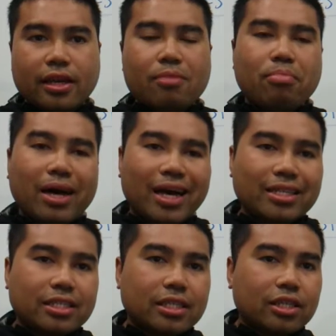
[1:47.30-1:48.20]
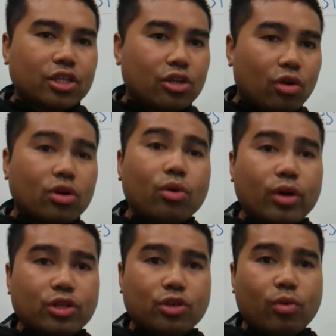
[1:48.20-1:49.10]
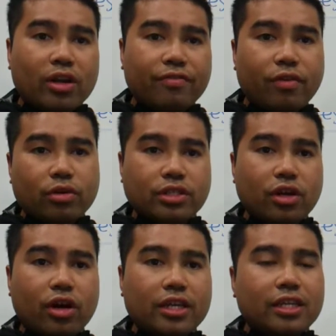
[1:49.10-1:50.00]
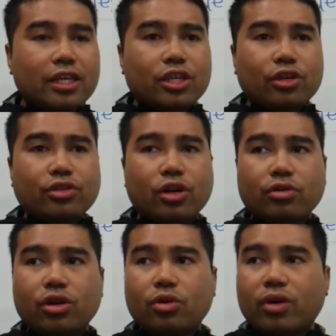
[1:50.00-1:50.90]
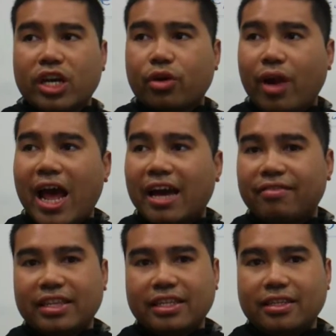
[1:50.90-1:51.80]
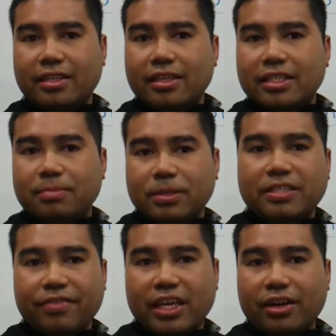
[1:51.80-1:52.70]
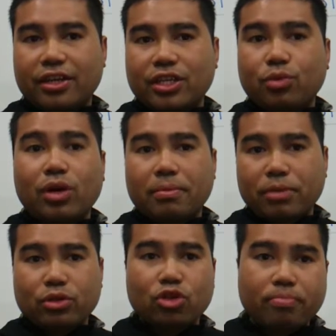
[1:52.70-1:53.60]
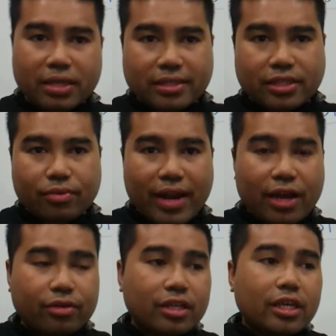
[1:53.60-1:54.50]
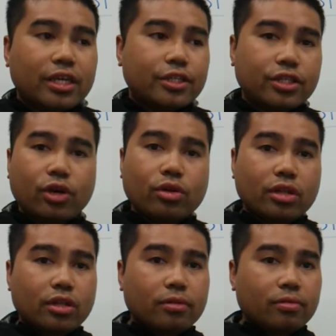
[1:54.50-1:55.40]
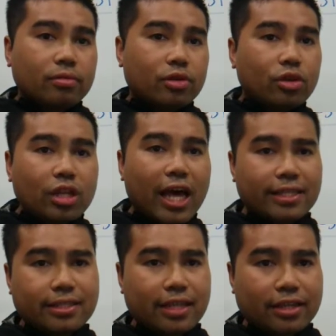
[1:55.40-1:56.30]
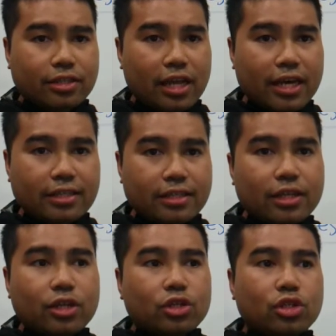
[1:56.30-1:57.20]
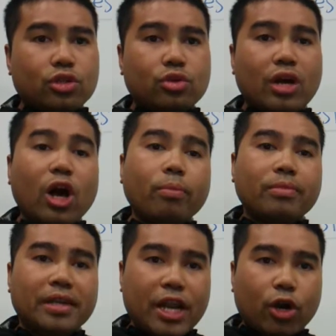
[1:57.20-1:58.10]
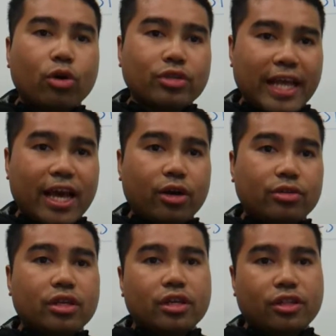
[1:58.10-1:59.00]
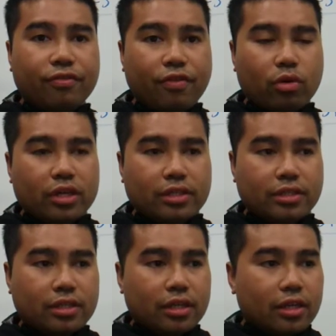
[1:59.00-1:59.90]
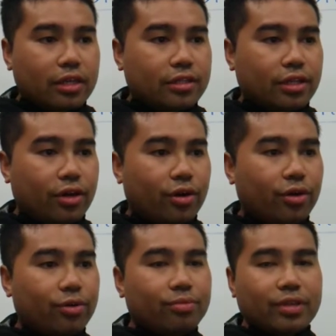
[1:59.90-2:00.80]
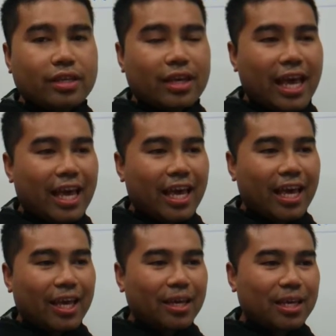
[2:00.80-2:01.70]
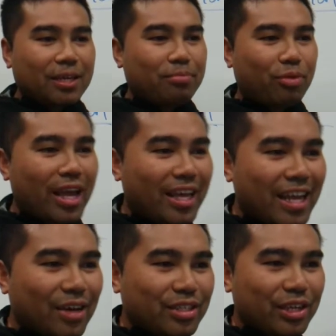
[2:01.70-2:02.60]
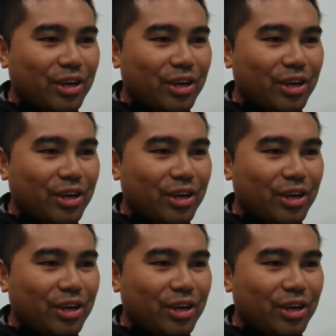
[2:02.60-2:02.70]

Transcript: but you don't know what you want to focus on. You don't know what craft and specific area you want to build your business around. So utilize this exercise to help narrow down the focus. So, hey Bren, how's it